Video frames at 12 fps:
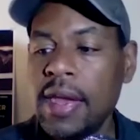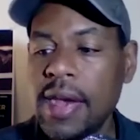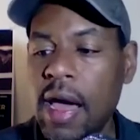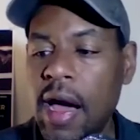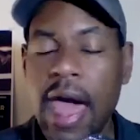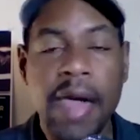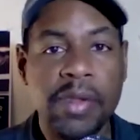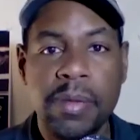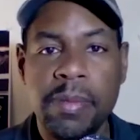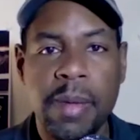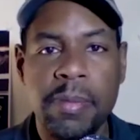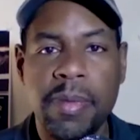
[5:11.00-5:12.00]
Now, I have to
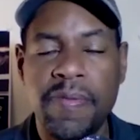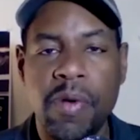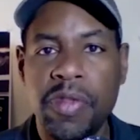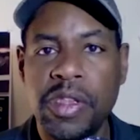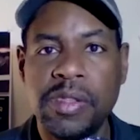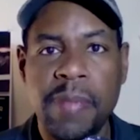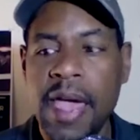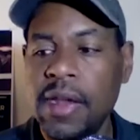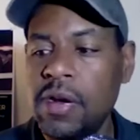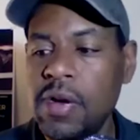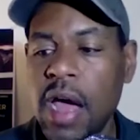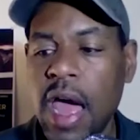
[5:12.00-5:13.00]
admit, before this
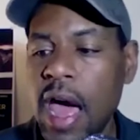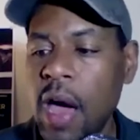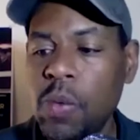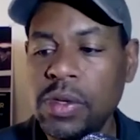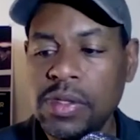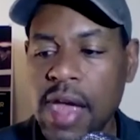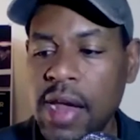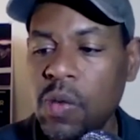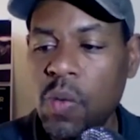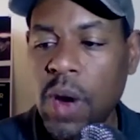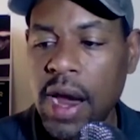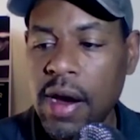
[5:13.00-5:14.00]
panel, I was not
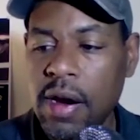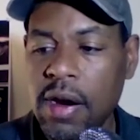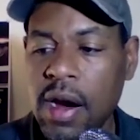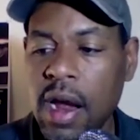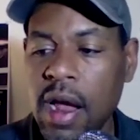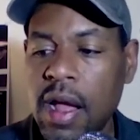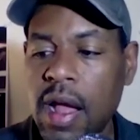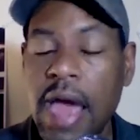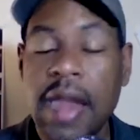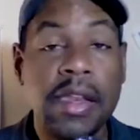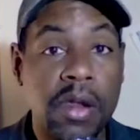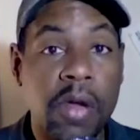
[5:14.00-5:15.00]
aware,
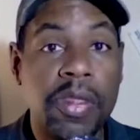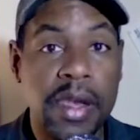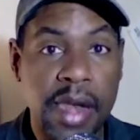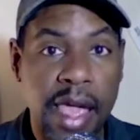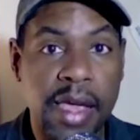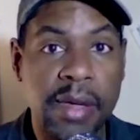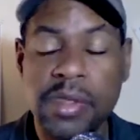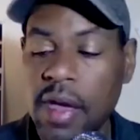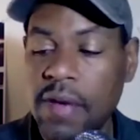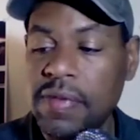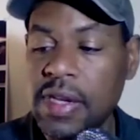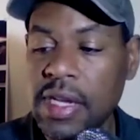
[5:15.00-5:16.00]
I didn't know the names
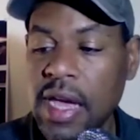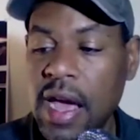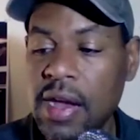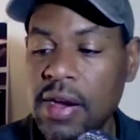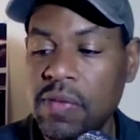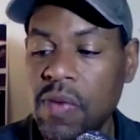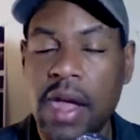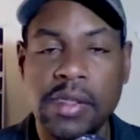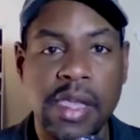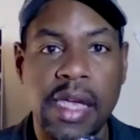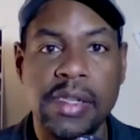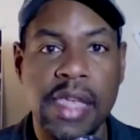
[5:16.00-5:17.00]
of Dion and
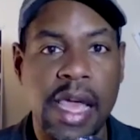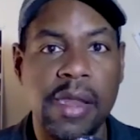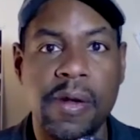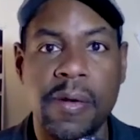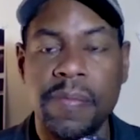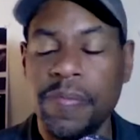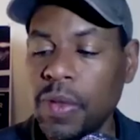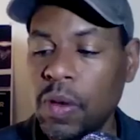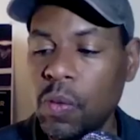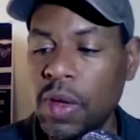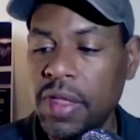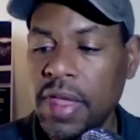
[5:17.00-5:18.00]
Roxanne Taylor
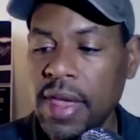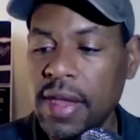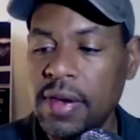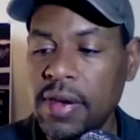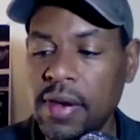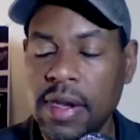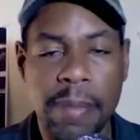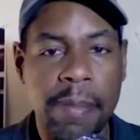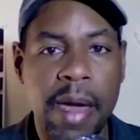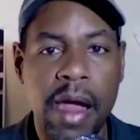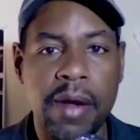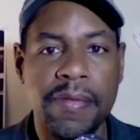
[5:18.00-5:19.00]
with Hidden
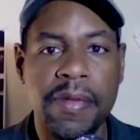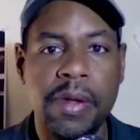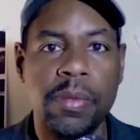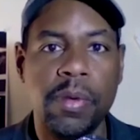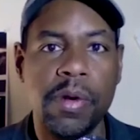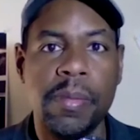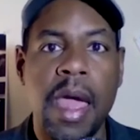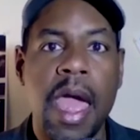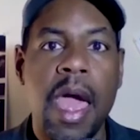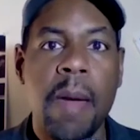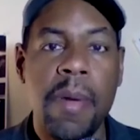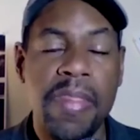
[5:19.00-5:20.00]
Empire Film Group,
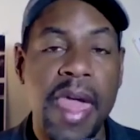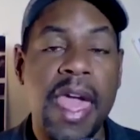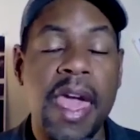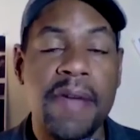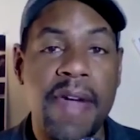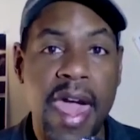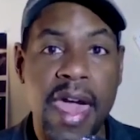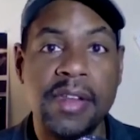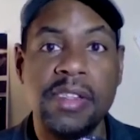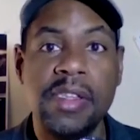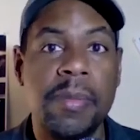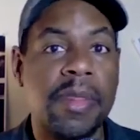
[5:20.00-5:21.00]
but they have
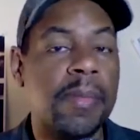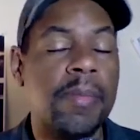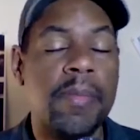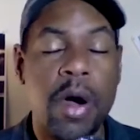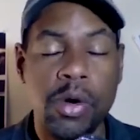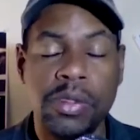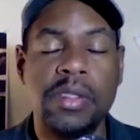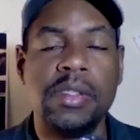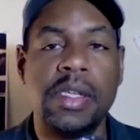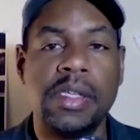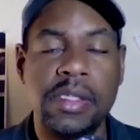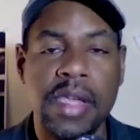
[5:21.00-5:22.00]
had some of the most
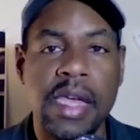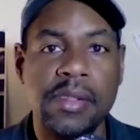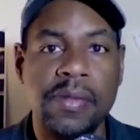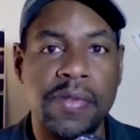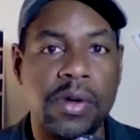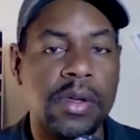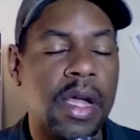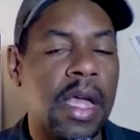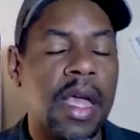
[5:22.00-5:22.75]
successful